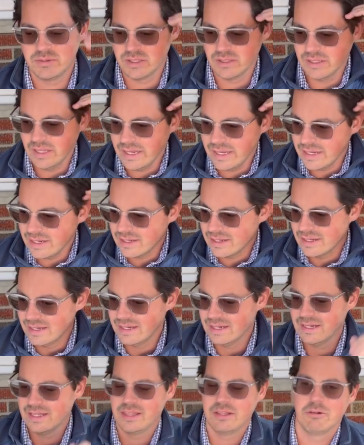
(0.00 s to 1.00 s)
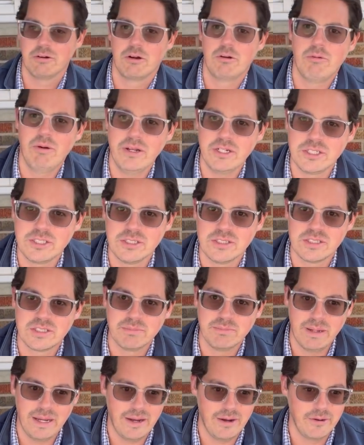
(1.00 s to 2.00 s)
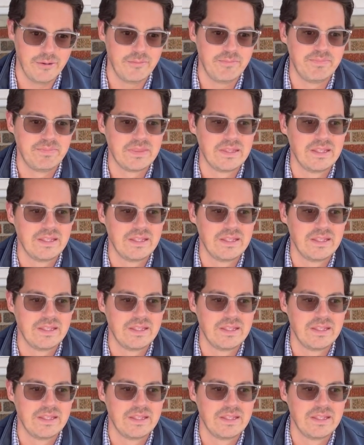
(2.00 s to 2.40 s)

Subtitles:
to like, there were questions about,